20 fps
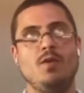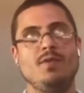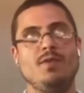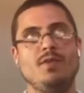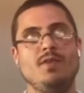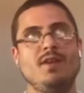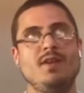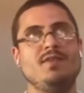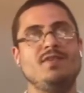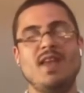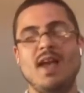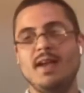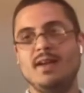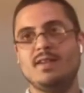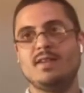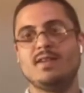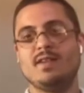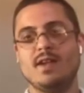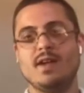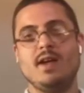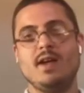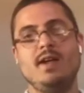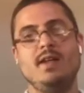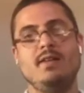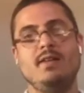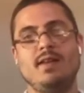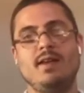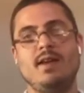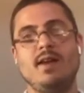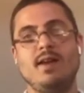On the DEX
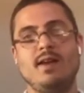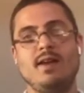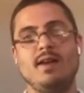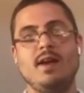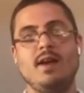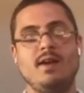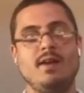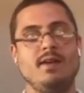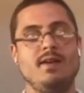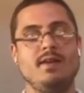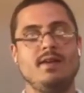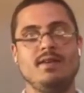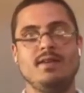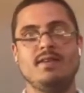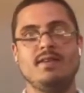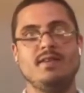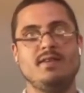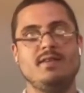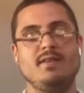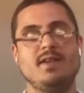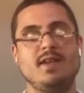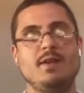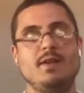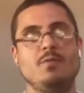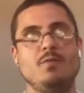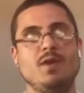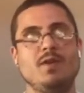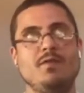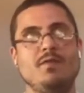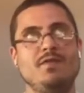side, I
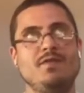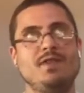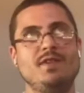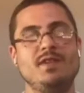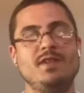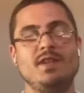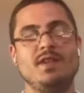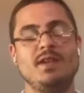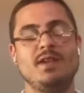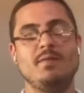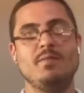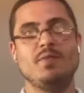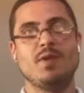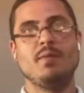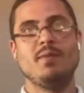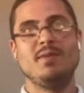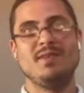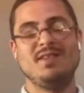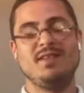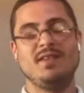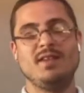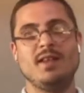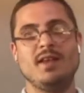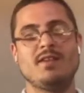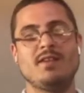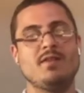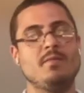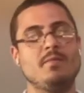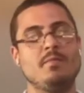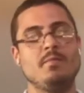say we've probably seen
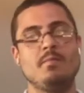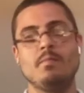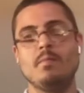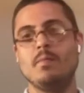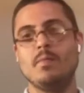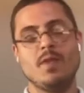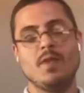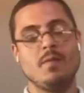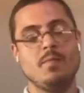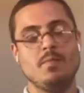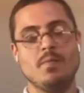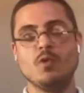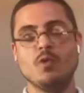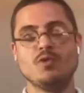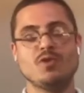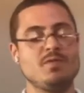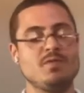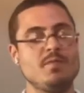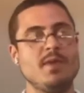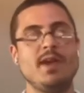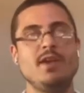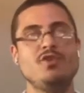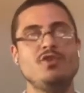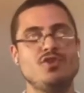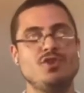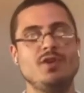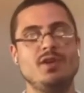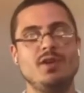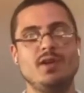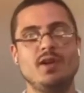like the most
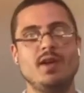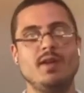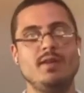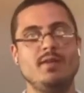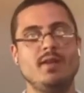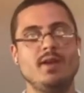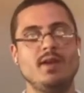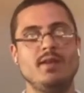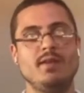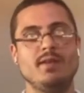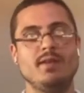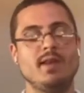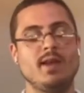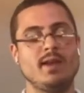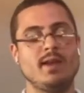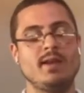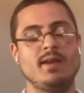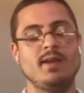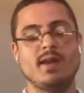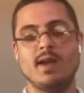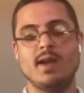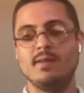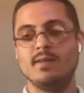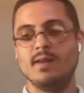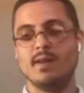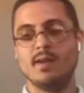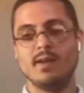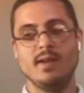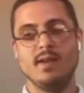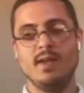major and like
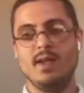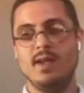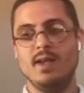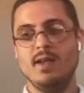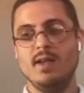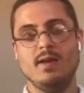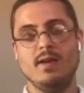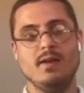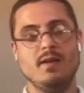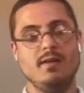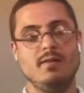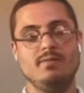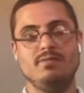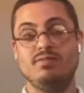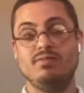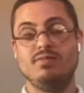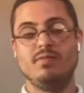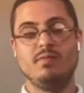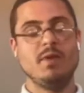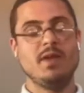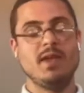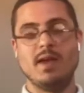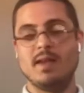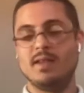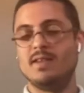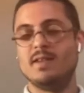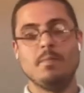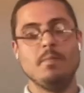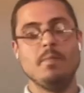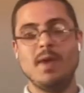kind of yeah,
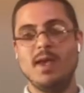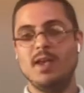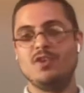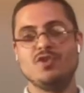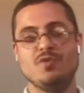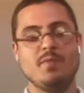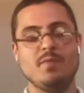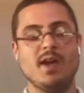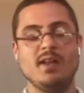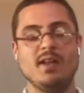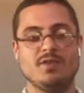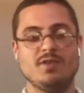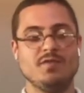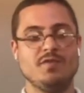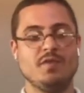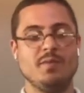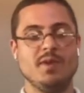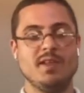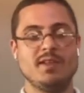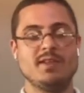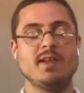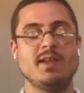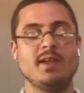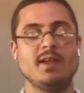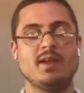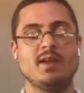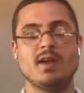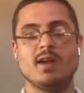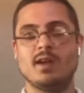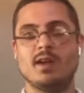it's a major milestone for me. It's
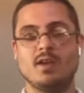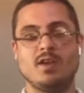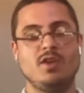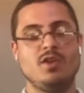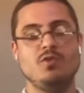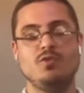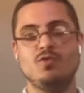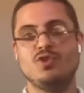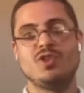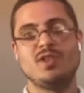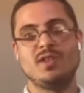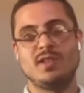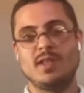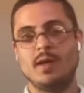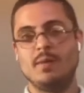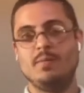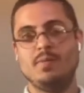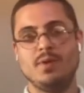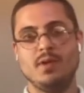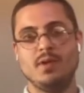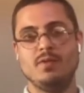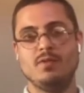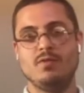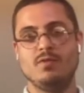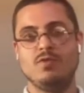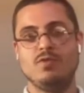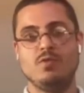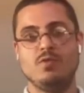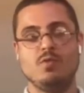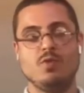like a huge step
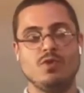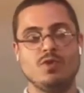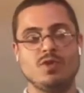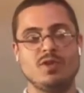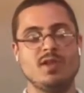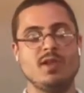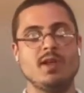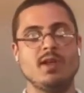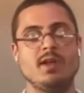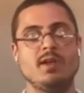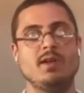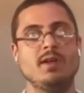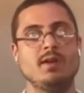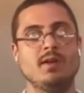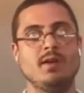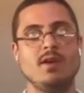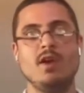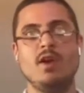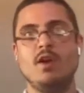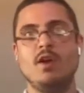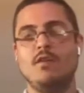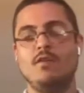towards like a